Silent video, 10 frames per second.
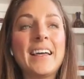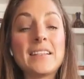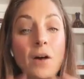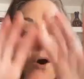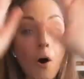
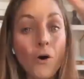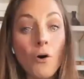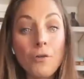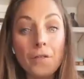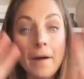is
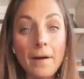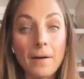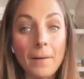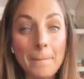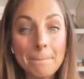all
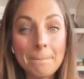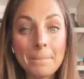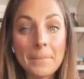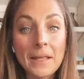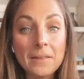there
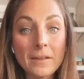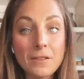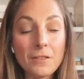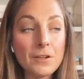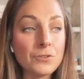in the
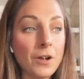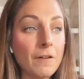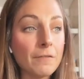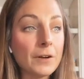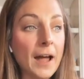cathedral.
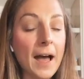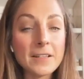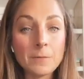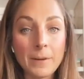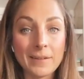Every
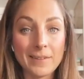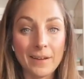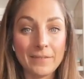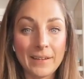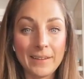aspect
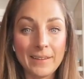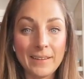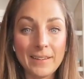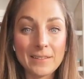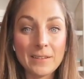of it
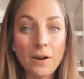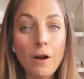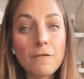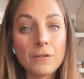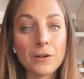is
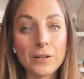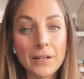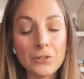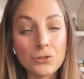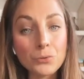covered
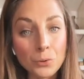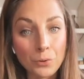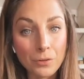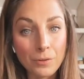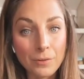in
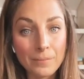truth.